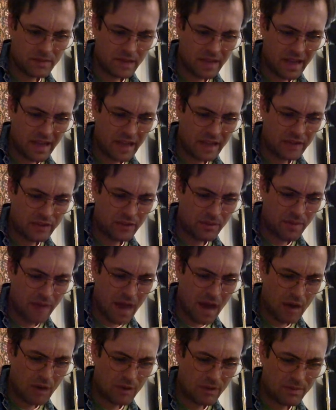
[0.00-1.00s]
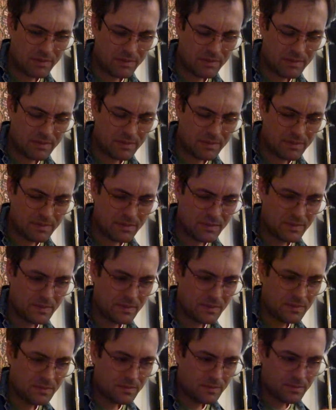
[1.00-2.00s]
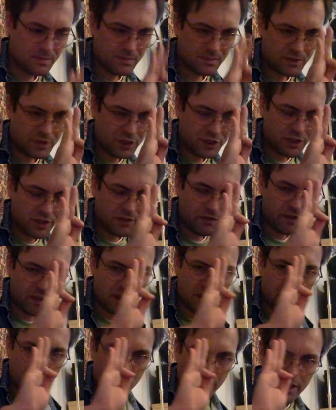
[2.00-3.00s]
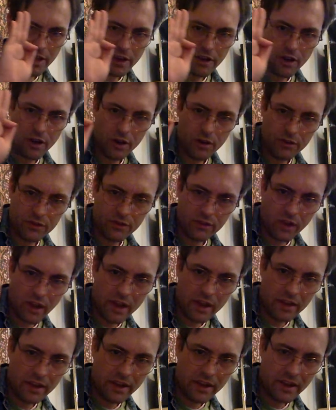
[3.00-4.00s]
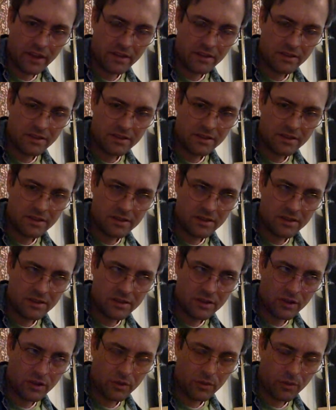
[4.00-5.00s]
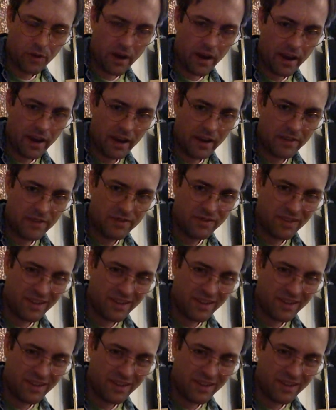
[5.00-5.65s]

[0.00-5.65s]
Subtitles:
It's about shifting your ego slightly to the right